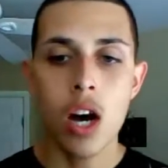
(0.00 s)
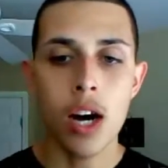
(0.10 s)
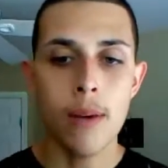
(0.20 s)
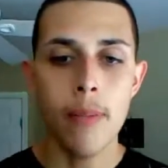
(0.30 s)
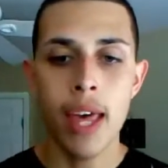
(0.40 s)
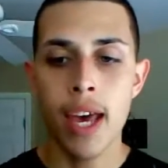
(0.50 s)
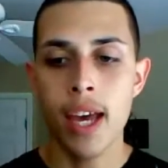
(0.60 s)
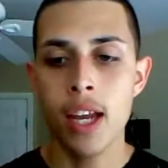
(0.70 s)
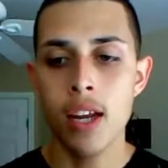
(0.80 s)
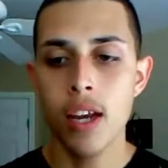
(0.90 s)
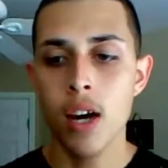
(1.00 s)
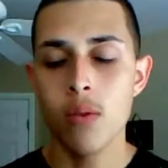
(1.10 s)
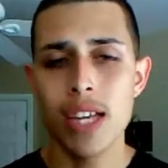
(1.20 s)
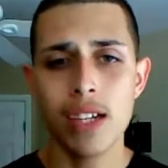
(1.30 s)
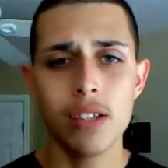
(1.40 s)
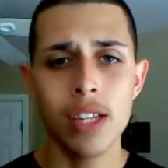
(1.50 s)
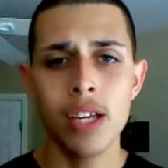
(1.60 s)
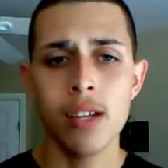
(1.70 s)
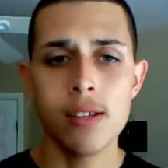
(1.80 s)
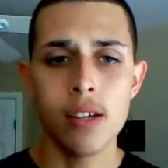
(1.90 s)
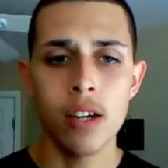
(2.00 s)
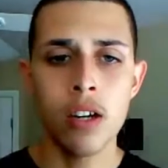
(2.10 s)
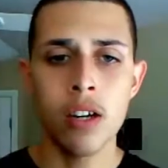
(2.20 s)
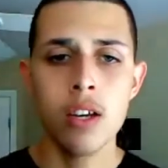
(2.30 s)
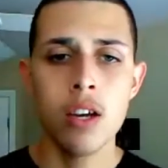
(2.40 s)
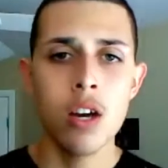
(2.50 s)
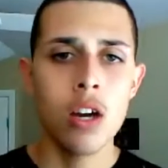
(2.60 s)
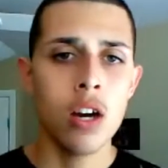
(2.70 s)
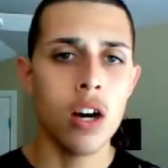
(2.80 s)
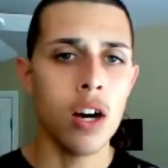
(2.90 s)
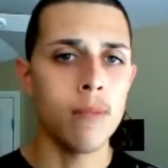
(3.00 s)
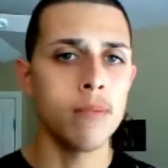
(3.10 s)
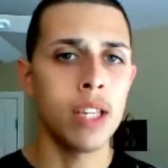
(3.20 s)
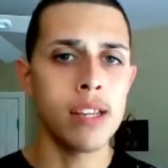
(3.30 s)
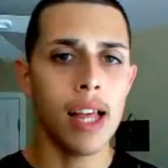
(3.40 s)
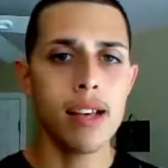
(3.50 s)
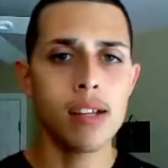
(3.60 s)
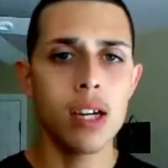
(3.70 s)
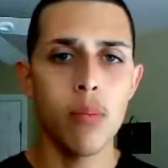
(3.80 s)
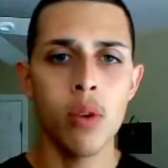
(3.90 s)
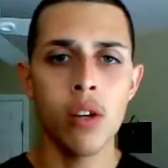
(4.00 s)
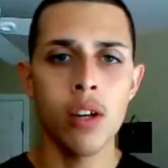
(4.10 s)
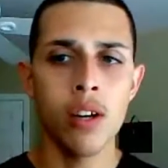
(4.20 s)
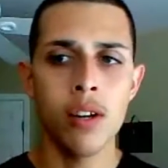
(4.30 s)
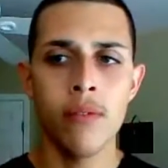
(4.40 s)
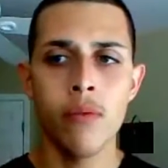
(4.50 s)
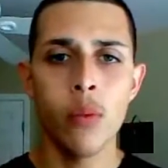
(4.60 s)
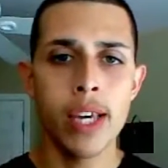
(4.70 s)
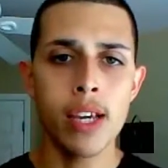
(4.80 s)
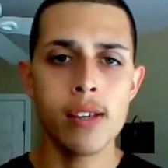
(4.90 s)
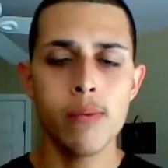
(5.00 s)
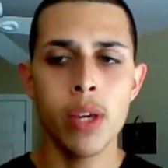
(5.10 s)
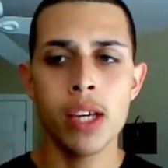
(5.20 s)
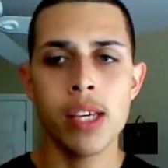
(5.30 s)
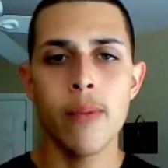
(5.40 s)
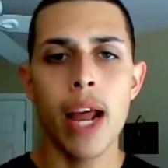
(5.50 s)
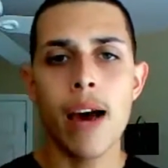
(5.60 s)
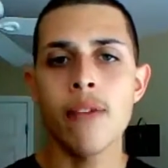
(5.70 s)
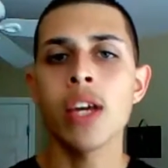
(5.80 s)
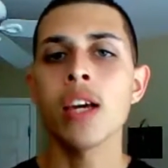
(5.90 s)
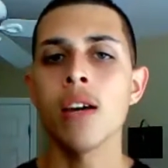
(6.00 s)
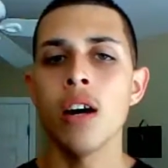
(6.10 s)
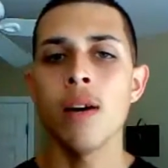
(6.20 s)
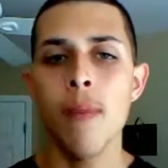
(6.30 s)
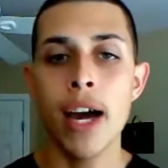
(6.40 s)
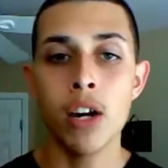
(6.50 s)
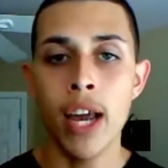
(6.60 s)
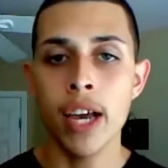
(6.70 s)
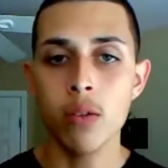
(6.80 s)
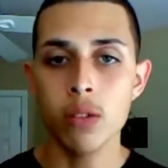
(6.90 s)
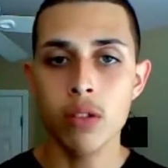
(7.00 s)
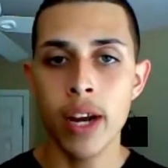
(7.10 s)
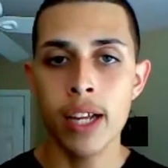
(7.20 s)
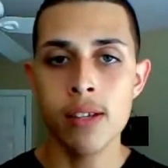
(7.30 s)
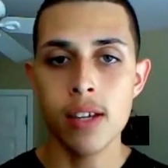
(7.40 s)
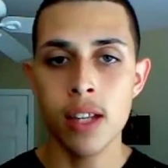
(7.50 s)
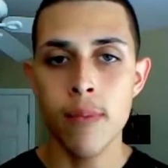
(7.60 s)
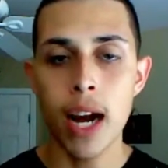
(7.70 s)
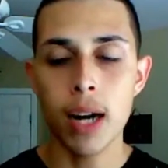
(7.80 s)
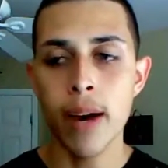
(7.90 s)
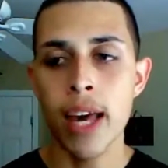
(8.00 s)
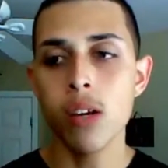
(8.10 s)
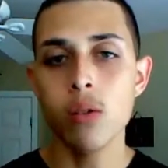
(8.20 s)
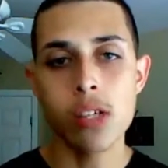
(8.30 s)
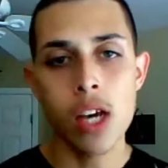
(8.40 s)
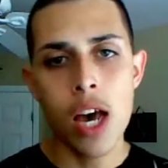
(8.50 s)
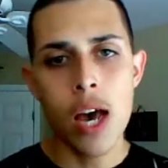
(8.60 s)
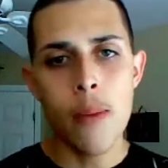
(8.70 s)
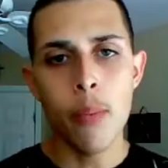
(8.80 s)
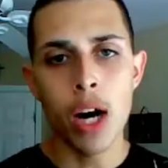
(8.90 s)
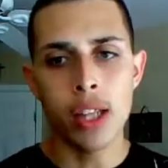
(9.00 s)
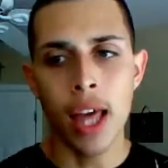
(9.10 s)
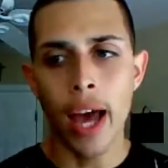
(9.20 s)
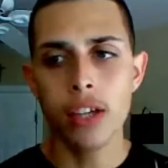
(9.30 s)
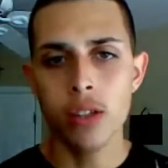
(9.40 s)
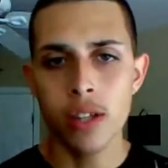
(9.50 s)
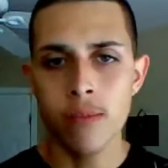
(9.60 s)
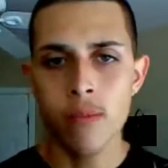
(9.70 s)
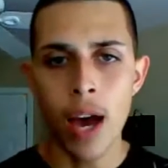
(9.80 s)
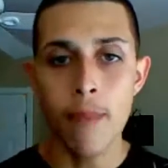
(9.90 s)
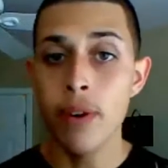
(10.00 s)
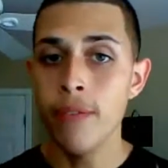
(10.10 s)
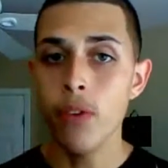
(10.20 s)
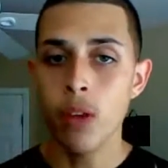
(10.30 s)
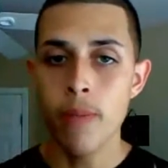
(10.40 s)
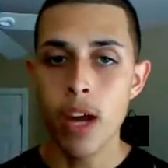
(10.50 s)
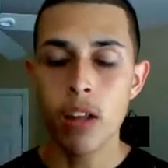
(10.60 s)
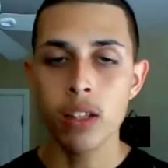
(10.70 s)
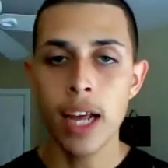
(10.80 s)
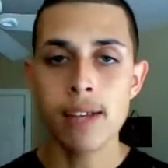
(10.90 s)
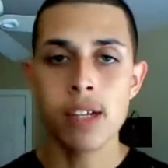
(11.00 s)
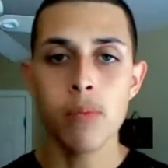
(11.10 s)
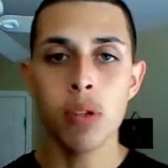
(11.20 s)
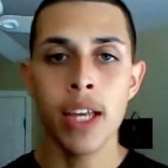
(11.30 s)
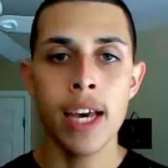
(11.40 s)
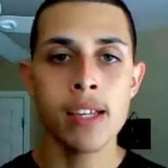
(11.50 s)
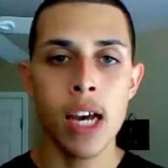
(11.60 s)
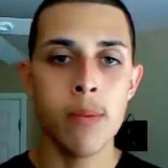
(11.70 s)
And I was actually concerned these last couple of weeks, because I've been having minor ankle strains in the back of my ankles, but they actually have been feeling better the last couple days.